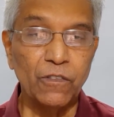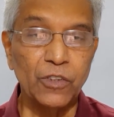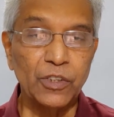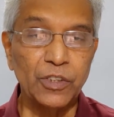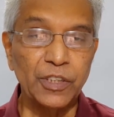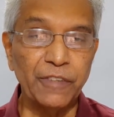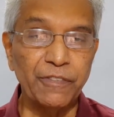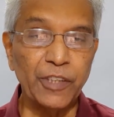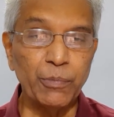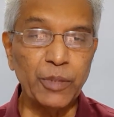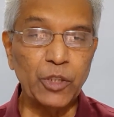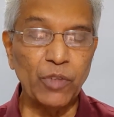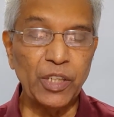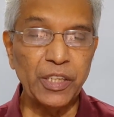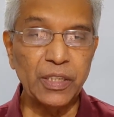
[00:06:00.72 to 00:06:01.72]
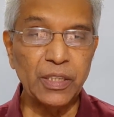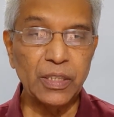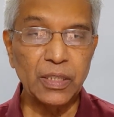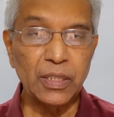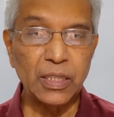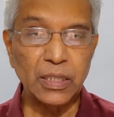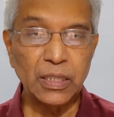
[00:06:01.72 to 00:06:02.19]
The difference
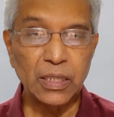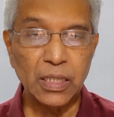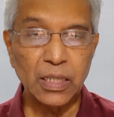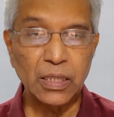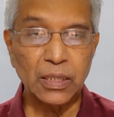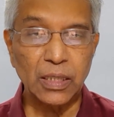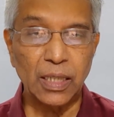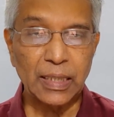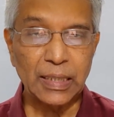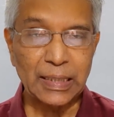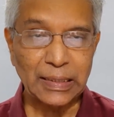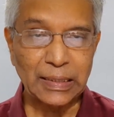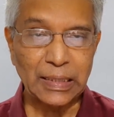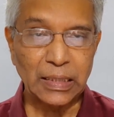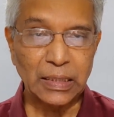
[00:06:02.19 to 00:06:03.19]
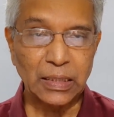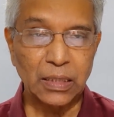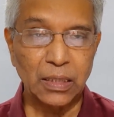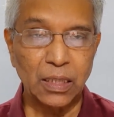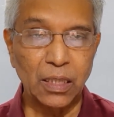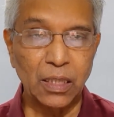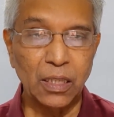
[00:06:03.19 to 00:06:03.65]
between disease and disease.
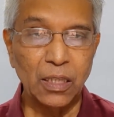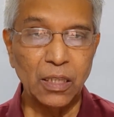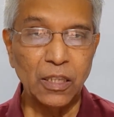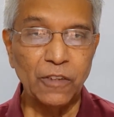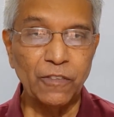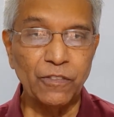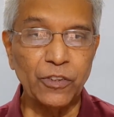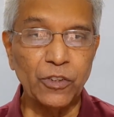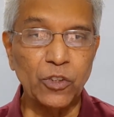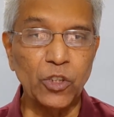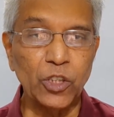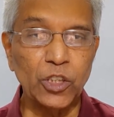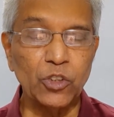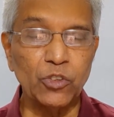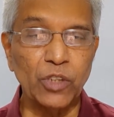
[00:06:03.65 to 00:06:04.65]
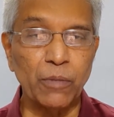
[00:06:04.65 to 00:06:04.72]
If you go to a